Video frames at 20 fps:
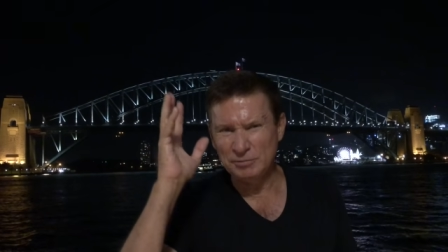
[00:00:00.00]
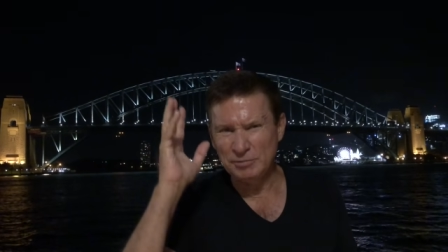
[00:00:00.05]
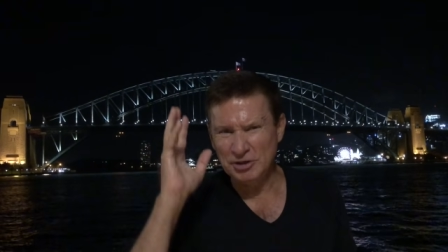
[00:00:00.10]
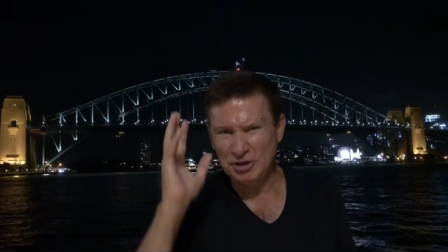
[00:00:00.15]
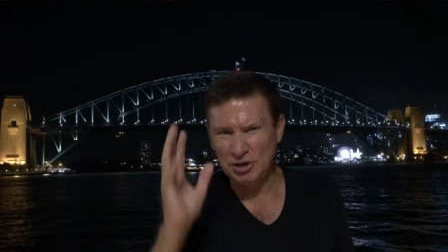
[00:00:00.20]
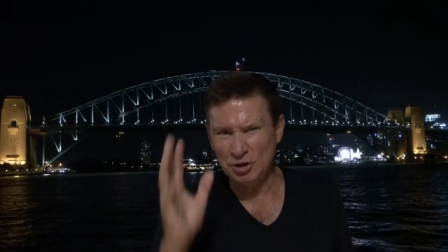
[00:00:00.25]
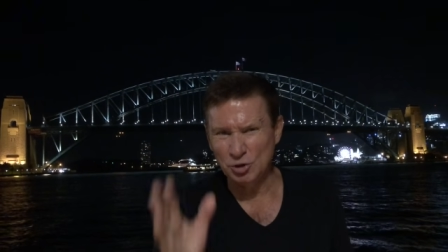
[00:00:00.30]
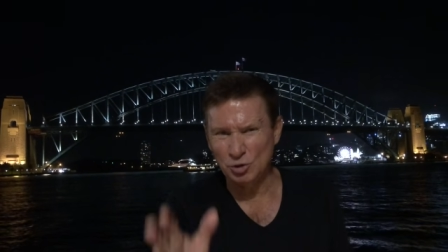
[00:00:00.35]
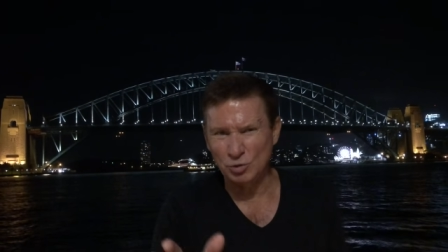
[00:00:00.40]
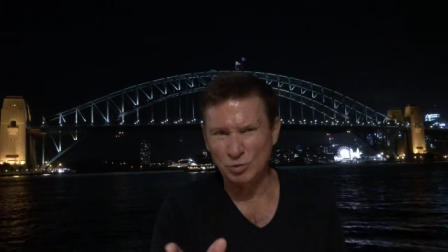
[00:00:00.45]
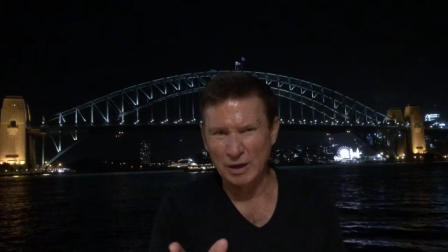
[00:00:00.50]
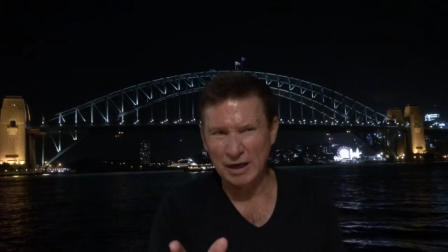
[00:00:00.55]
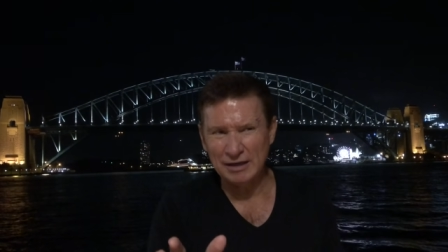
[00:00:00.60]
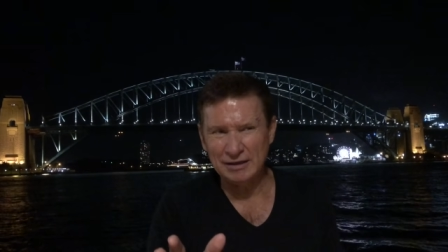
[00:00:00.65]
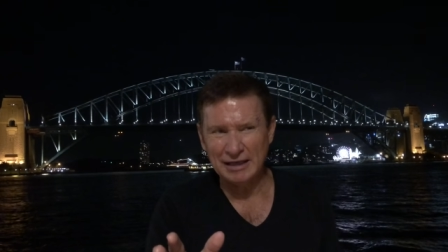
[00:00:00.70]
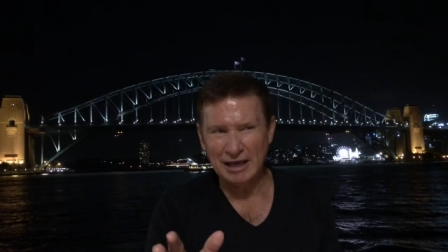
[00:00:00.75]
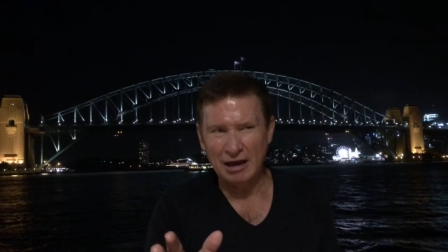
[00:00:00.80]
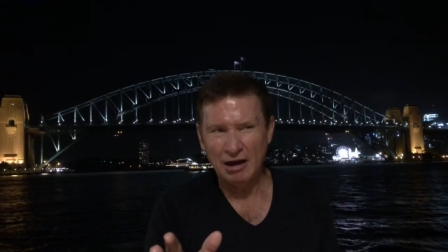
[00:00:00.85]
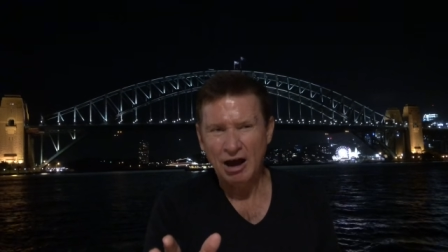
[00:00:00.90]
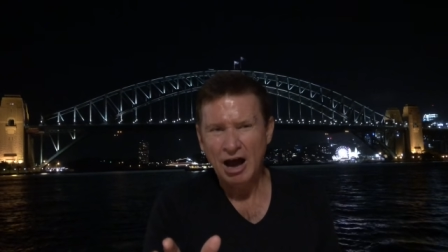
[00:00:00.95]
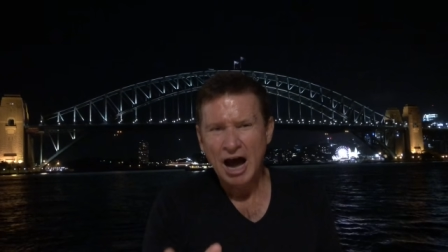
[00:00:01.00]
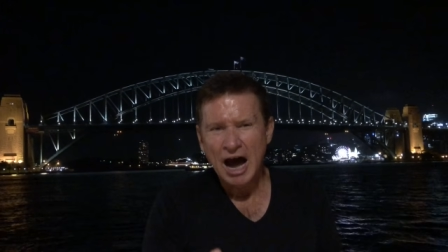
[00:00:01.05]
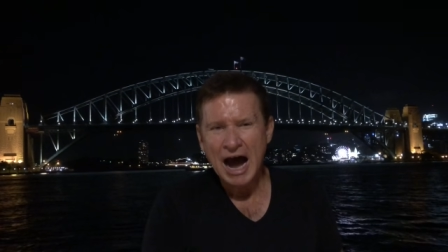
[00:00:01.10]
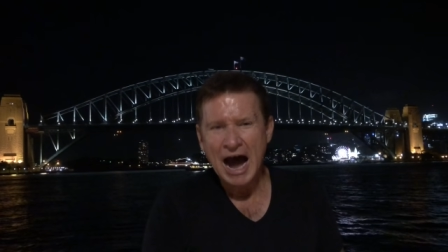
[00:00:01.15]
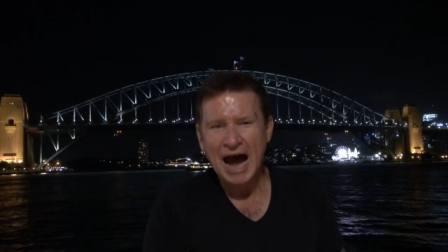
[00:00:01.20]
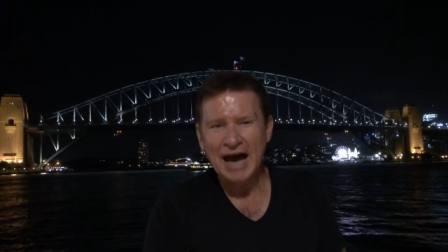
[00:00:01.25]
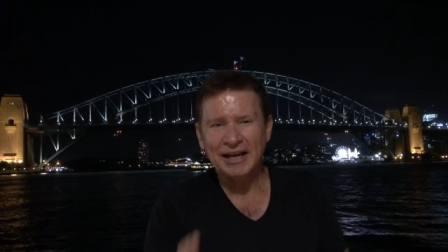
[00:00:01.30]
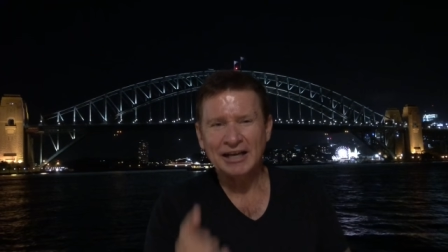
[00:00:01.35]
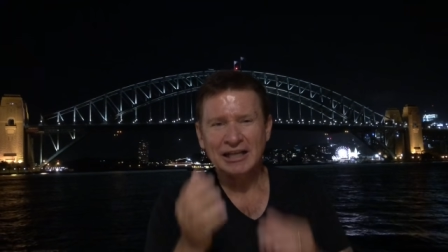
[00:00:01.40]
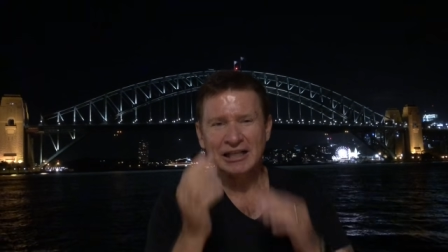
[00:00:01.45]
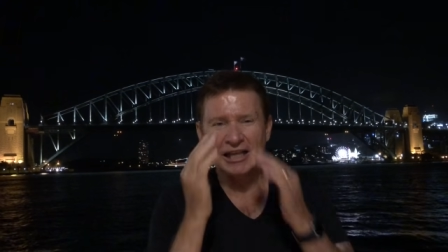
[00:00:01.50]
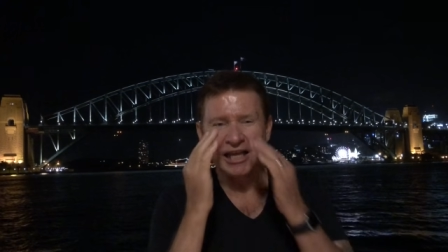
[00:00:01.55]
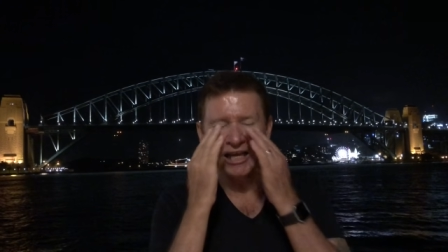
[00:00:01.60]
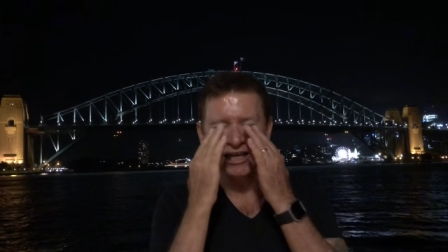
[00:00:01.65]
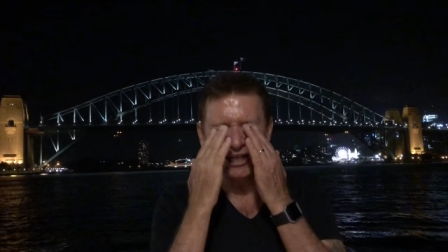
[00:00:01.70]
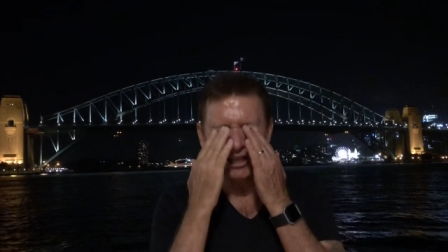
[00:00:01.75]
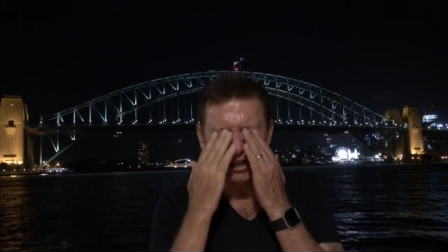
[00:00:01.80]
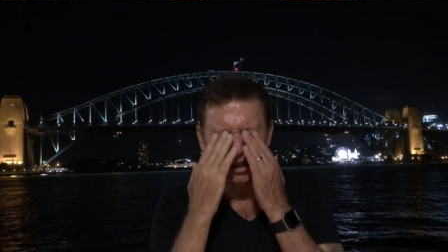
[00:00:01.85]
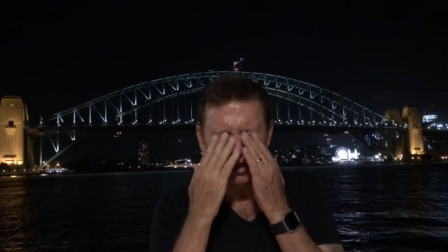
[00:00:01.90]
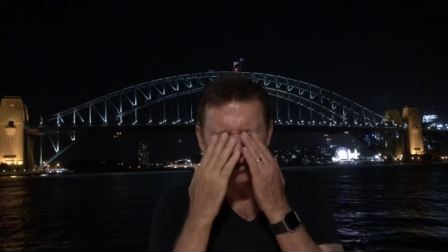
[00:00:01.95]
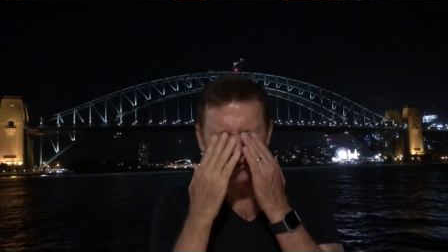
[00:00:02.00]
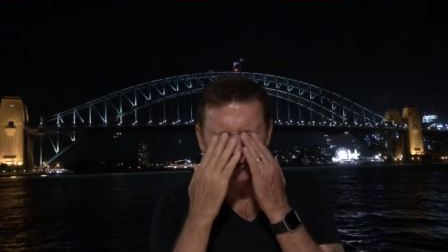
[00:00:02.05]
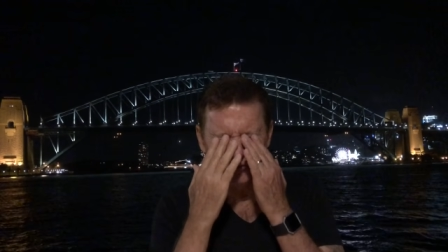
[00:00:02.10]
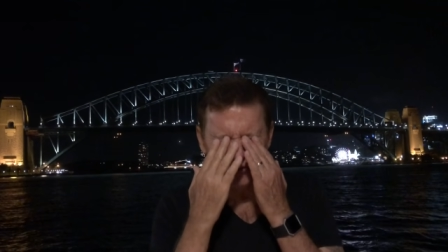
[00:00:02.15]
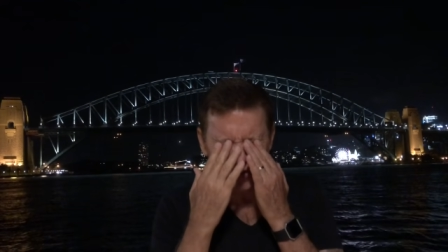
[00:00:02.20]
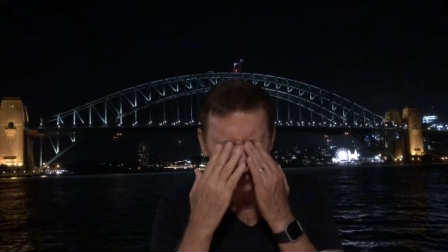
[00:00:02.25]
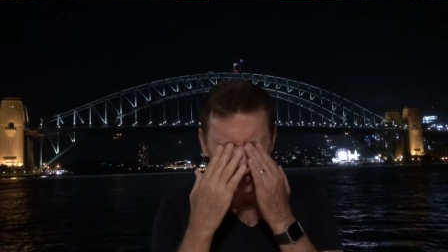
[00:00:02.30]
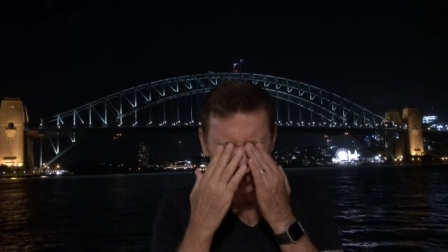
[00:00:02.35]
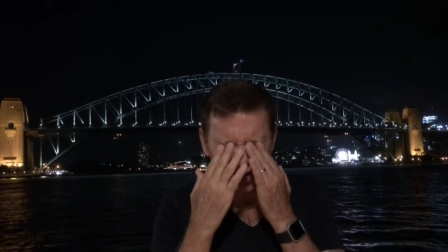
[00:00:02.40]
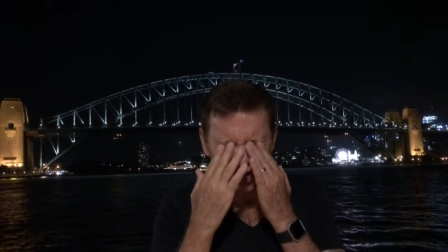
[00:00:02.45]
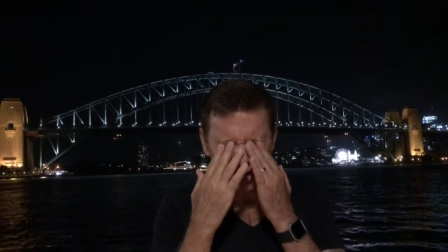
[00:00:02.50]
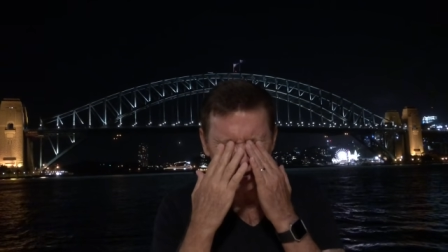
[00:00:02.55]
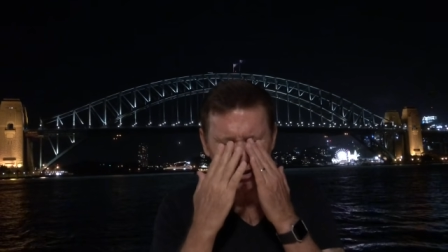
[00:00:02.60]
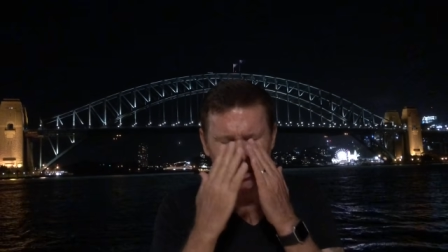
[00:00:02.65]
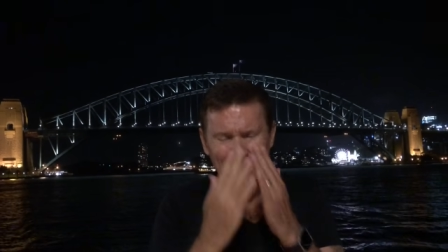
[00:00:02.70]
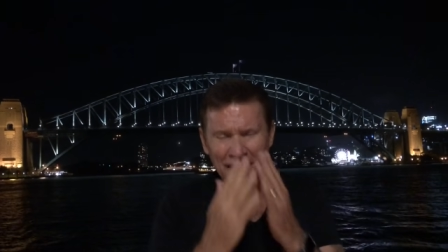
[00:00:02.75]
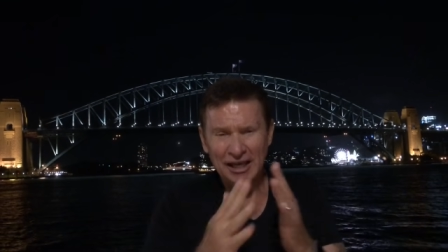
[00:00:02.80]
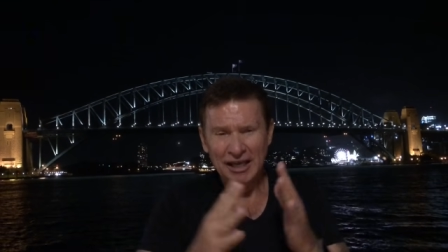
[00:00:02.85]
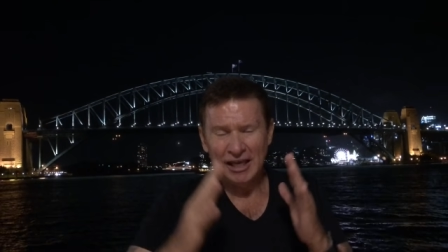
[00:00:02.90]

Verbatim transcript: to be healed right now. I declare clear vision